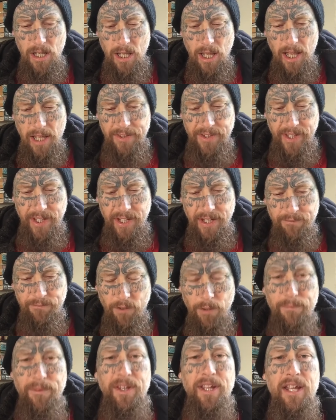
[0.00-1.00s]
And then
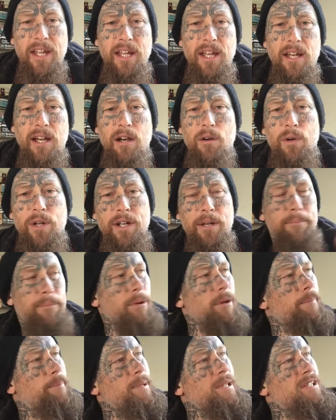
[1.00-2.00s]
from there, I went and
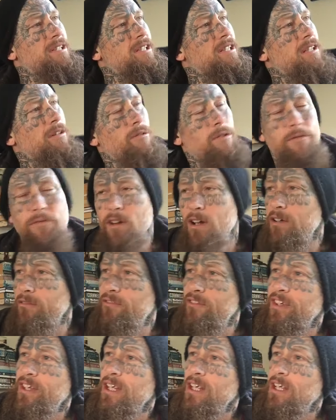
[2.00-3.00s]
put a piece in the river
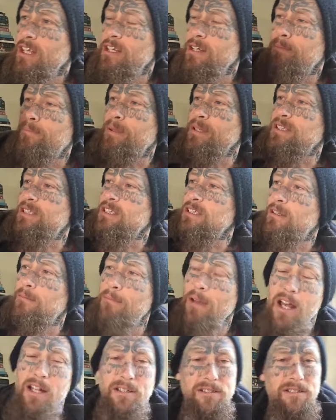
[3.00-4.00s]
over there, and a piece in the
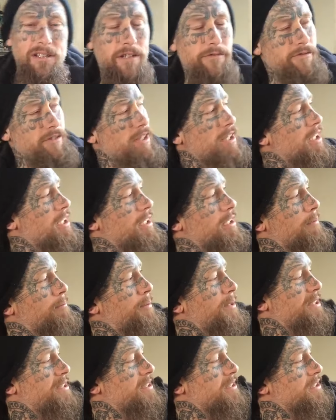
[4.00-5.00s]
mountains over there, and a
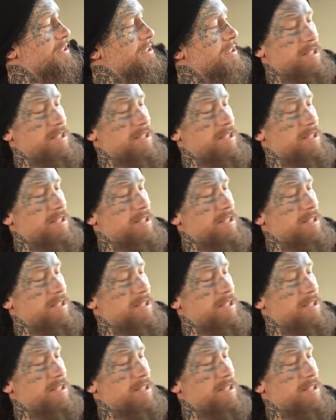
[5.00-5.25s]
piece in the